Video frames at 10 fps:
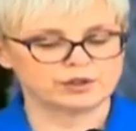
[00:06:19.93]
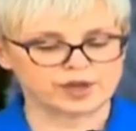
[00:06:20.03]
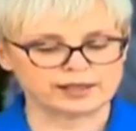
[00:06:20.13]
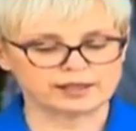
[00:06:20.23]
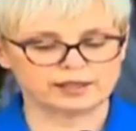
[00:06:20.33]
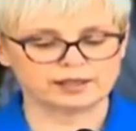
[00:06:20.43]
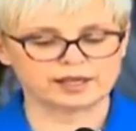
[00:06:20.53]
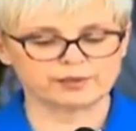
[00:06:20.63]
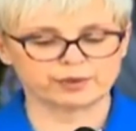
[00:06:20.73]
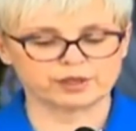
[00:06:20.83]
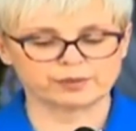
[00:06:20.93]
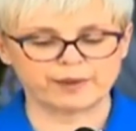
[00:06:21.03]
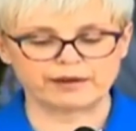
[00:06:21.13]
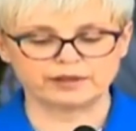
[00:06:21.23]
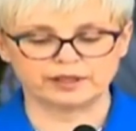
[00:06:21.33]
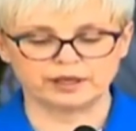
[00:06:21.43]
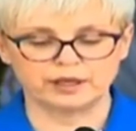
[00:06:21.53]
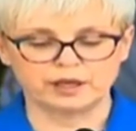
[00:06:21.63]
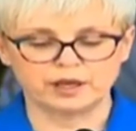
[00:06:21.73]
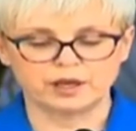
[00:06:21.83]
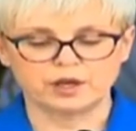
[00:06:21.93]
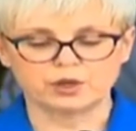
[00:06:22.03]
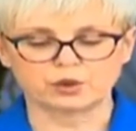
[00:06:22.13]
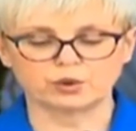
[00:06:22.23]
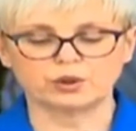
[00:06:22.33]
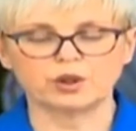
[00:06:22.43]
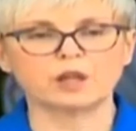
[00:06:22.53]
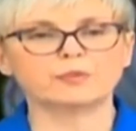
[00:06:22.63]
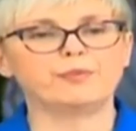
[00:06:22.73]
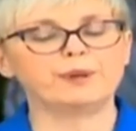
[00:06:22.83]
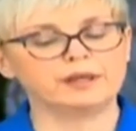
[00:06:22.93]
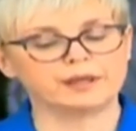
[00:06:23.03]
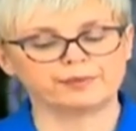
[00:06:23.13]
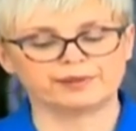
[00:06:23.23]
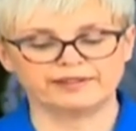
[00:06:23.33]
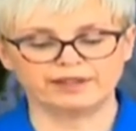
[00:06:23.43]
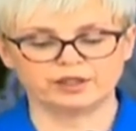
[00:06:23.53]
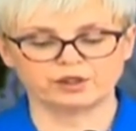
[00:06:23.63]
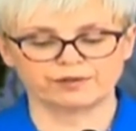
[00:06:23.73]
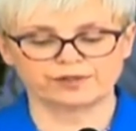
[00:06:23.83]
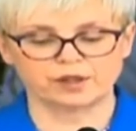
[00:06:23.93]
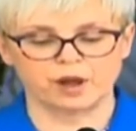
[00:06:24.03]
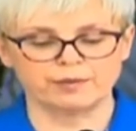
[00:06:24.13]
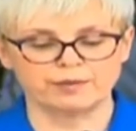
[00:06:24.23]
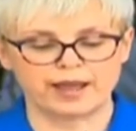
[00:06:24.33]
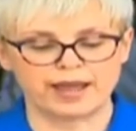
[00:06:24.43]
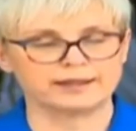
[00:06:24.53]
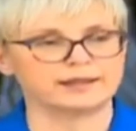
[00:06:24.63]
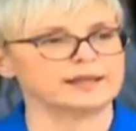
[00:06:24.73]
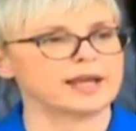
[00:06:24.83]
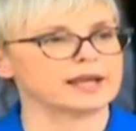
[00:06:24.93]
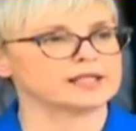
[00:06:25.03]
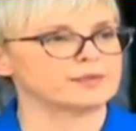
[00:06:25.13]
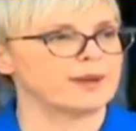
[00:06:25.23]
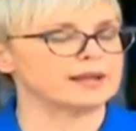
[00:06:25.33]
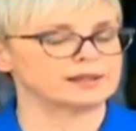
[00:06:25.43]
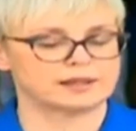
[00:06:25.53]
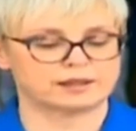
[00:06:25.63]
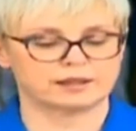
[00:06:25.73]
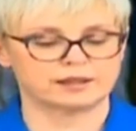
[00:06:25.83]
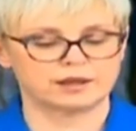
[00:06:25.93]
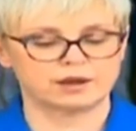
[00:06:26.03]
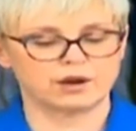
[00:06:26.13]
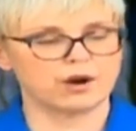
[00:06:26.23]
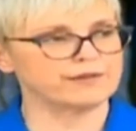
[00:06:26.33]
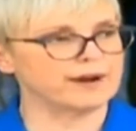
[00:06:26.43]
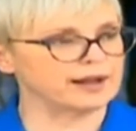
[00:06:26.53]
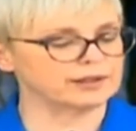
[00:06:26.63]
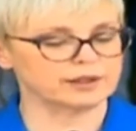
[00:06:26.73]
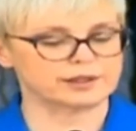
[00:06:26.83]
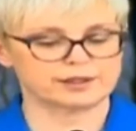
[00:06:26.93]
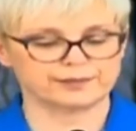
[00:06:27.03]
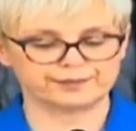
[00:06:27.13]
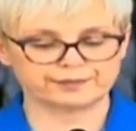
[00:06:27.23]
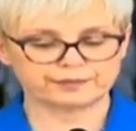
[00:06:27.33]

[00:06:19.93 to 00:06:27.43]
justice and prosperity should not be the privilege of some at the expense of others.